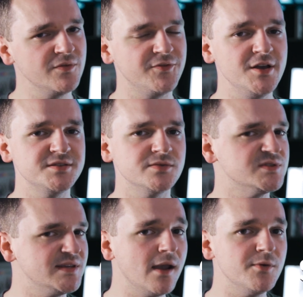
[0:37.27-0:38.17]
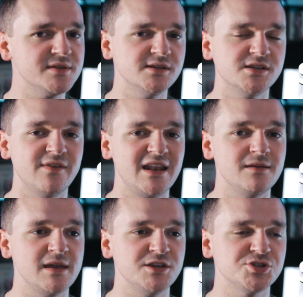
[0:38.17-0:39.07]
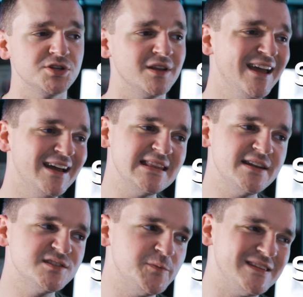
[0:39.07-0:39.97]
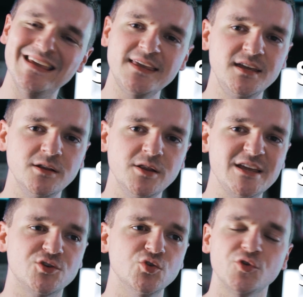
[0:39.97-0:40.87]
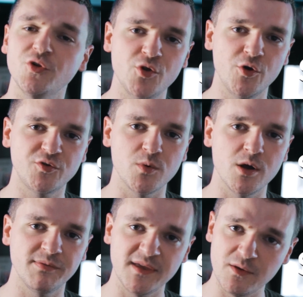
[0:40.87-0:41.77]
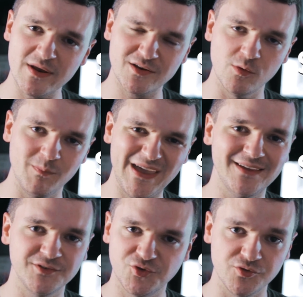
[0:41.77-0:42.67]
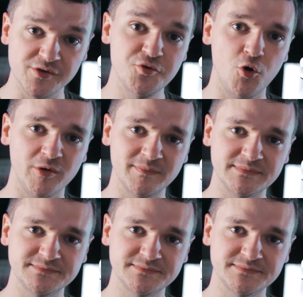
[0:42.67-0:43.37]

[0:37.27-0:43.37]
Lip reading: refers to sequences of animation that is particularly good or noteworthy when compared to the norm.